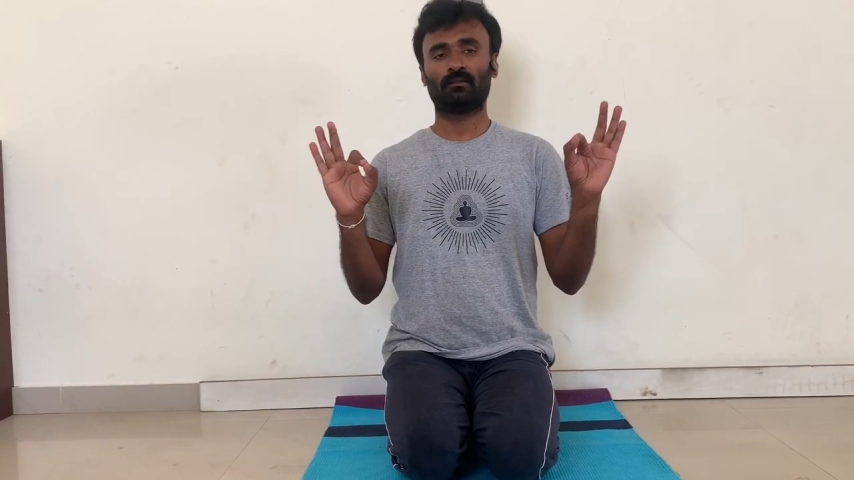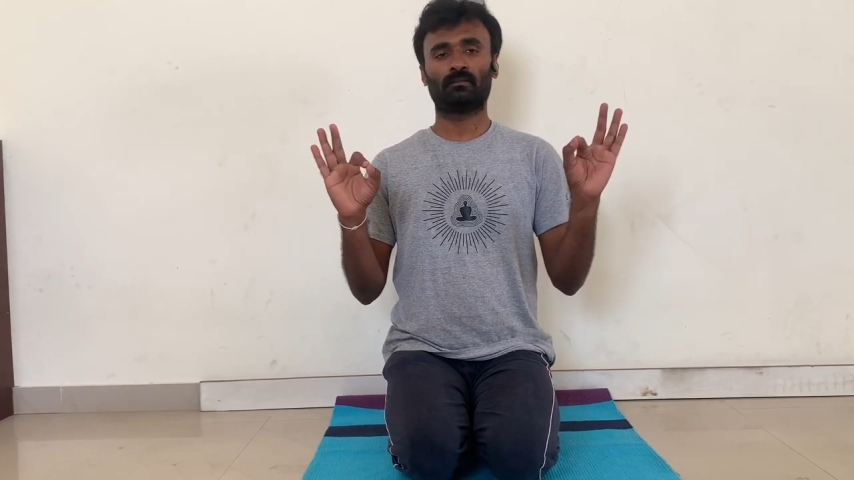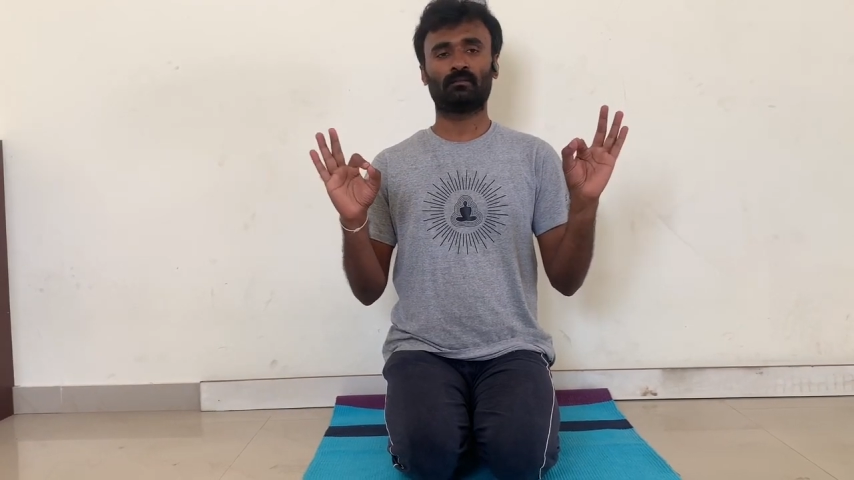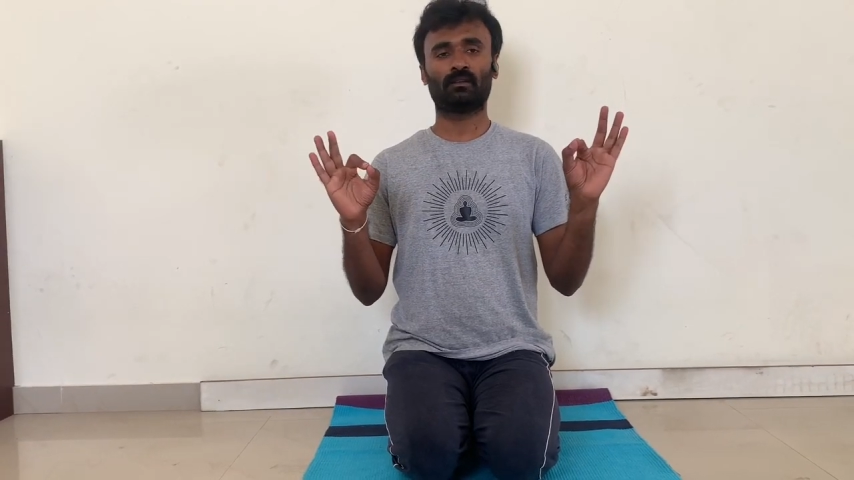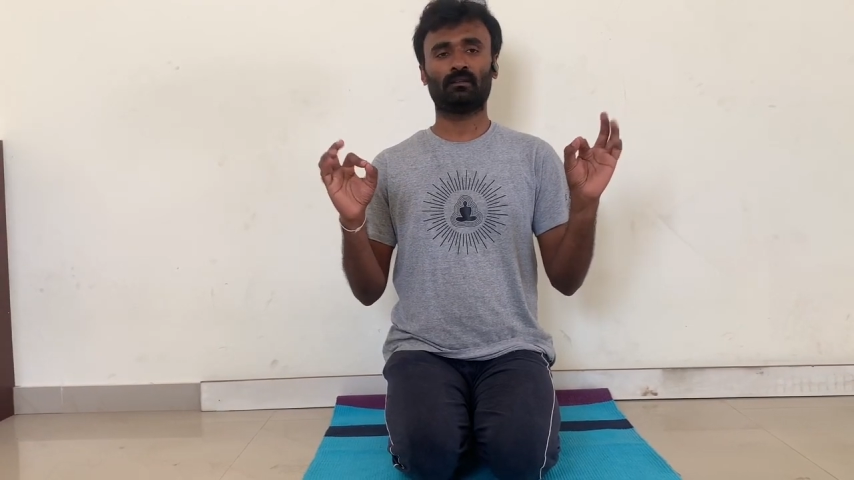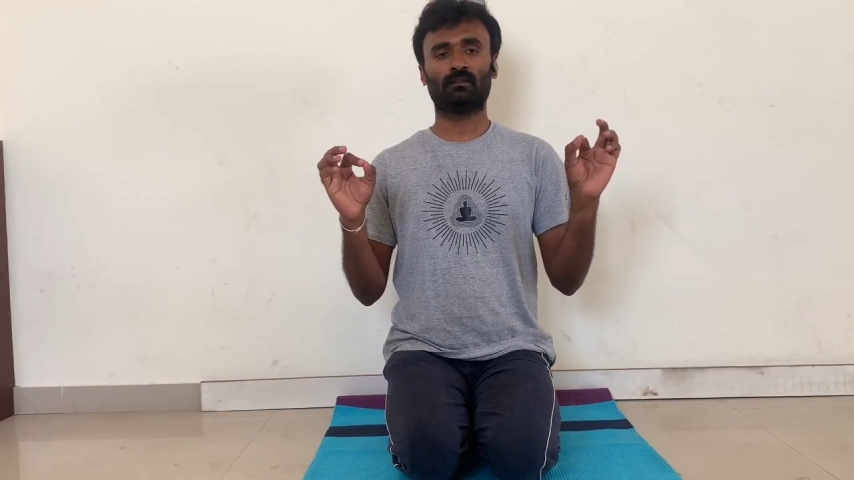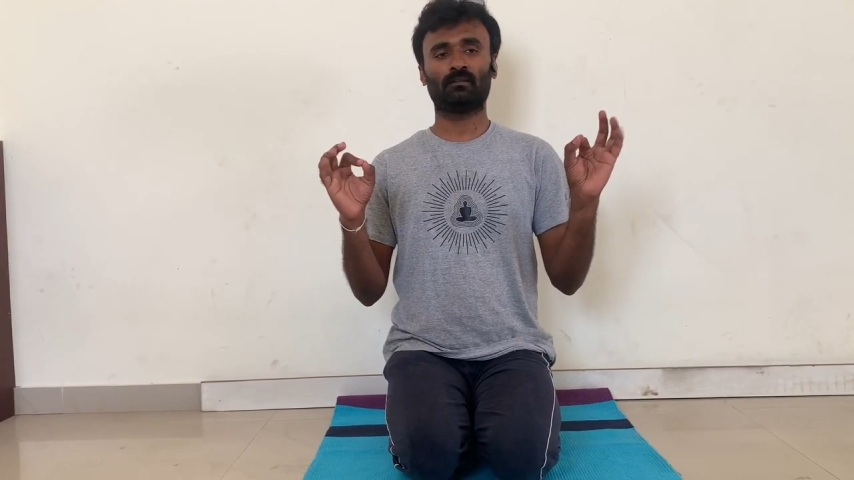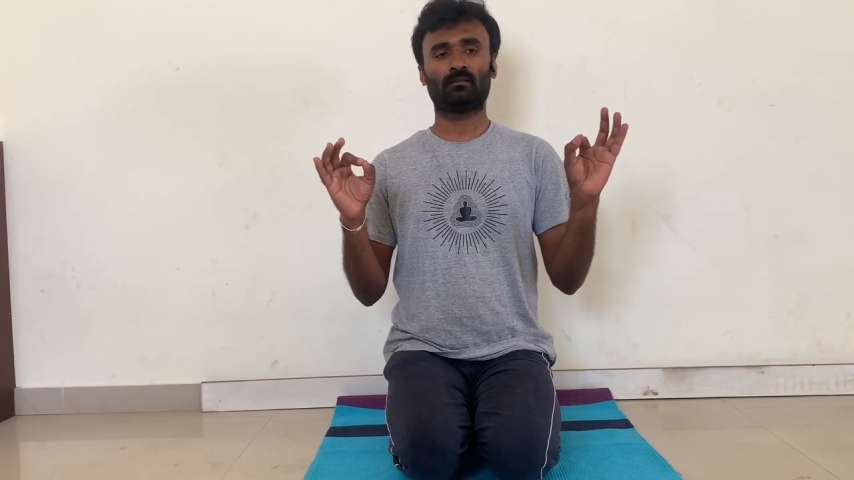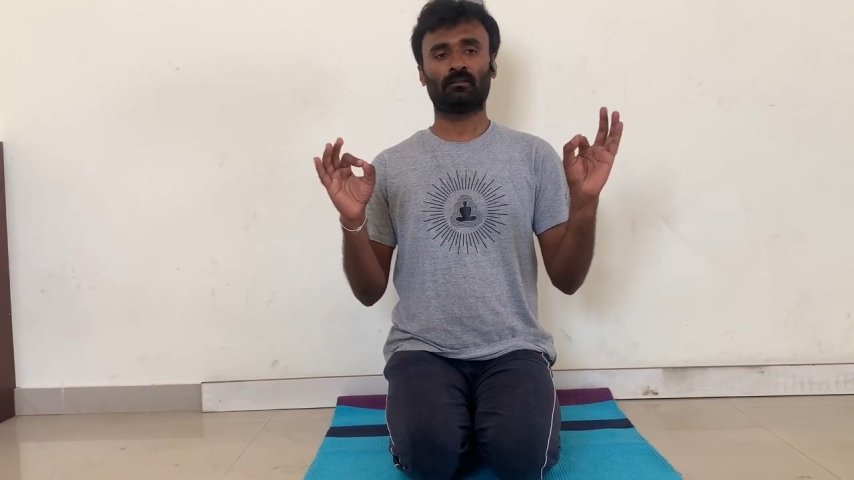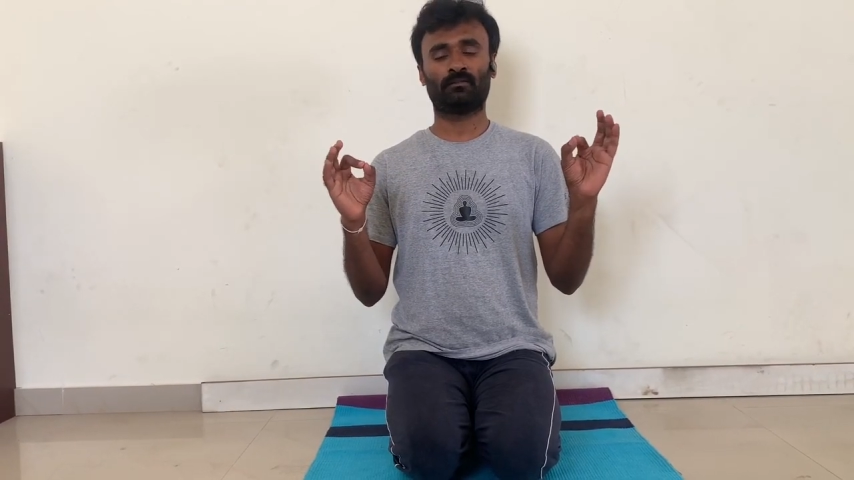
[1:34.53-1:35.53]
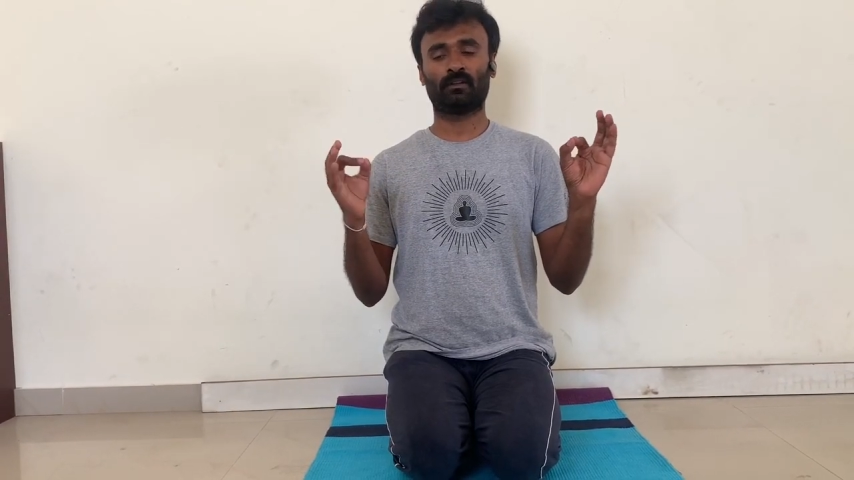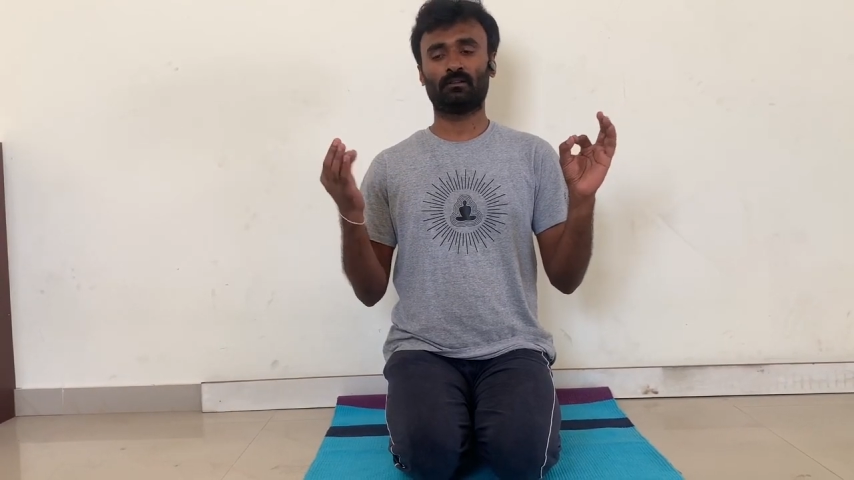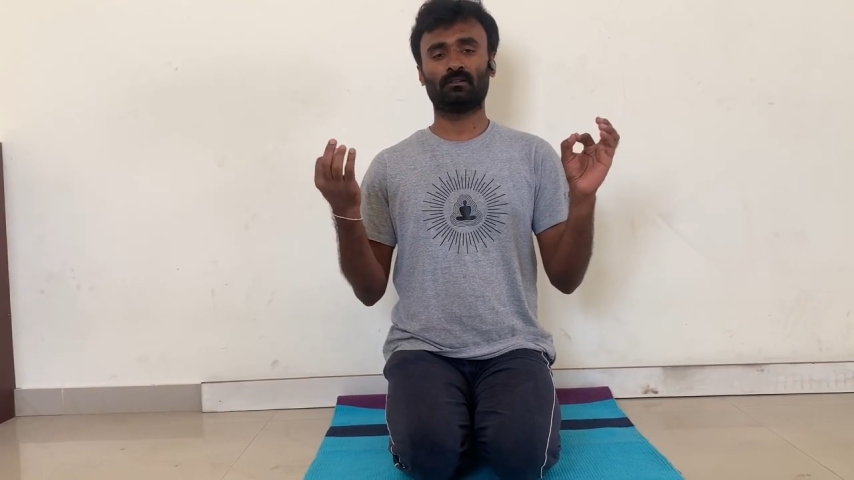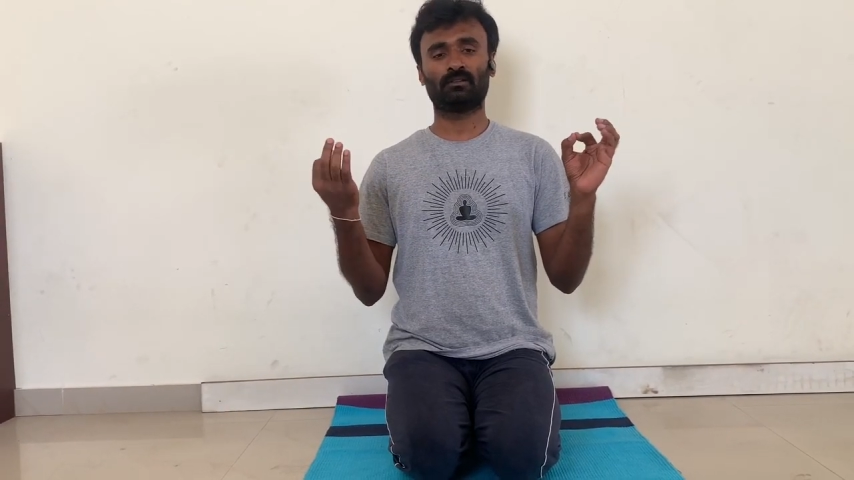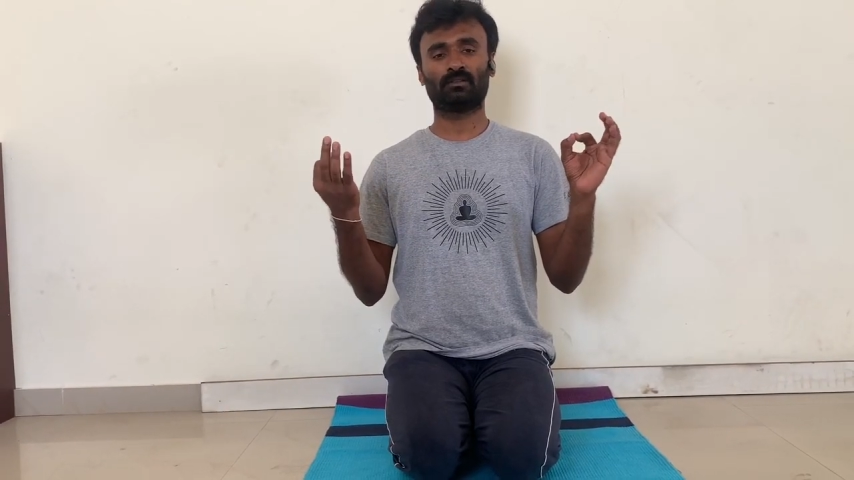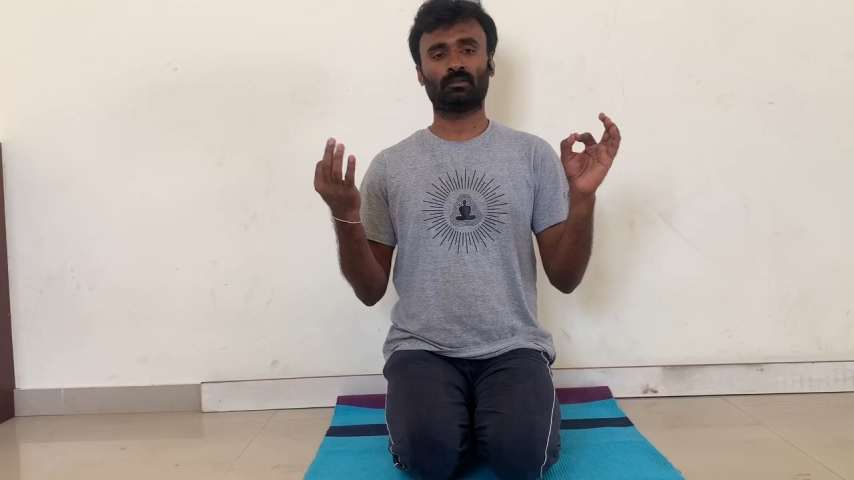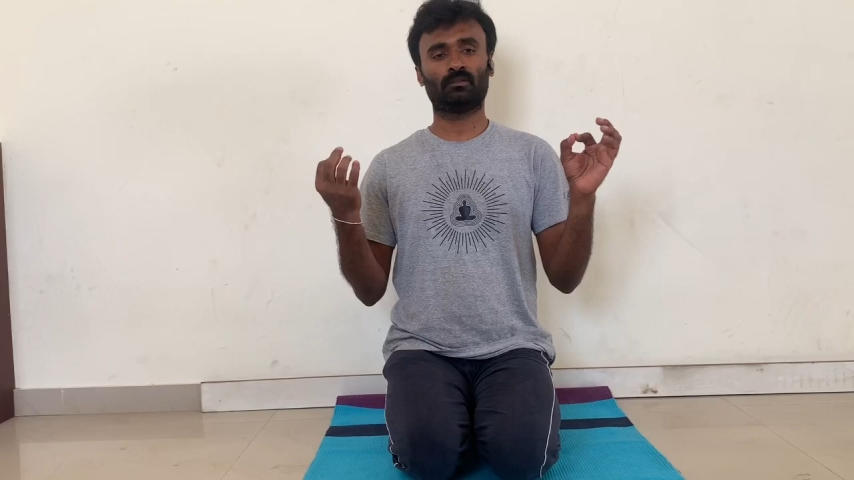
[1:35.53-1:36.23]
Three fingers,